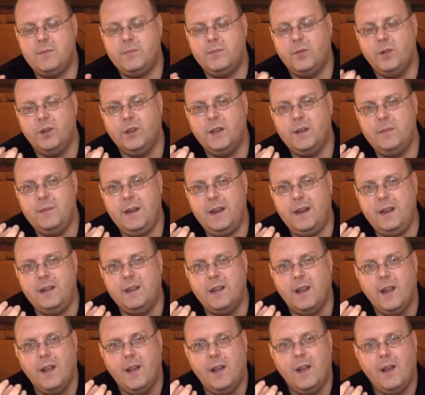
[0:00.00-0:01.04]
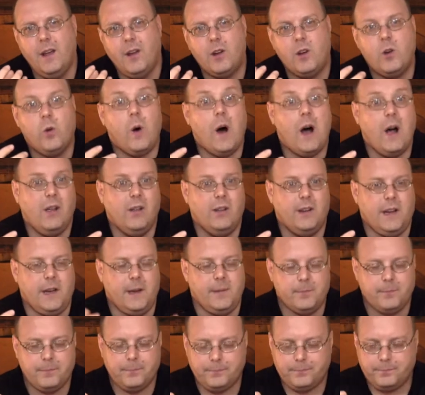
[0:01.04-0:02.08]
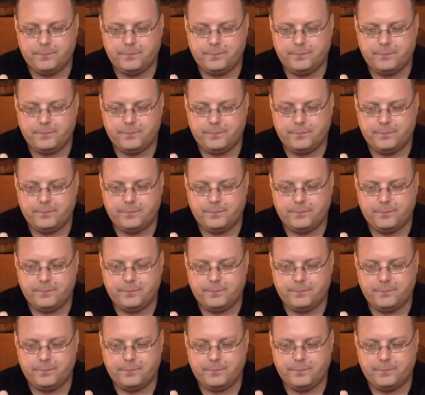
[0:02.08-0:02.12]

to really mean quality.